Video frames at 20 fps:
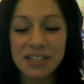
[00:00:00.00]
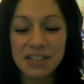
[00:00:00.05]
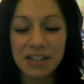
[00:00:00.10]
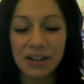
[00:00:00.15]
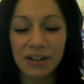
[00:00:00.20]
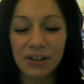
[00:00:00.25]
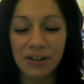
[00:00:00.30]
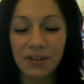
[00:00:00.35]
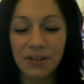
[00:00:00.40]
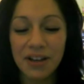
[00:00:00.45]

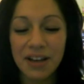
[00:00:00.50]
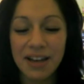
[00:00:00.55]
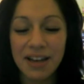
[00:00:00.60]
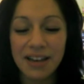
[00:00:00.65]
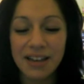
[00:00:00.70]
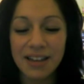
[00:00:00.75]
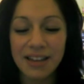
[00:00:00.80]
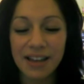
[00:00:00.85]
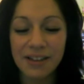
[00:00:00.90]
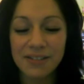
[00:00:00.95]
so
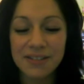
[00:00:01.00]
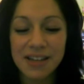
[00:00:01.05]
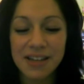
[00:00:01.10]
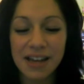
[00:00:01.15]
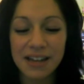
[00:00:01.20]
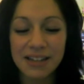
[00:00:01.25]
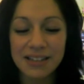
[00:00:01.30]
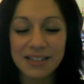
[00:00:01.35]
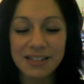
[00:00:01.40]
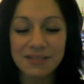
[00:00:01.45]
that was
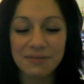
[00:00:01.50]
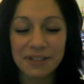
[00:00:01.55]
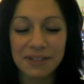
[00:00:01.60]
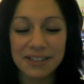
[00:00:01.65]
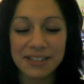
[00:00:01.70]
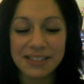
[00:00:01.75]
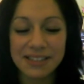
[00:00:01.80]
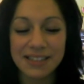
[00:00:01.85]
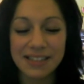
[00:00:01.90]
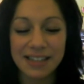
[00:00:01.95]
kind of
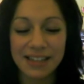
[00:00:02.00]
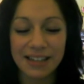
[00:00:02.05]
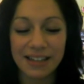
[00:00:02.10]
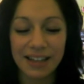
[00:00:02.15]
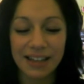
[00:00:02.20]
sweet to see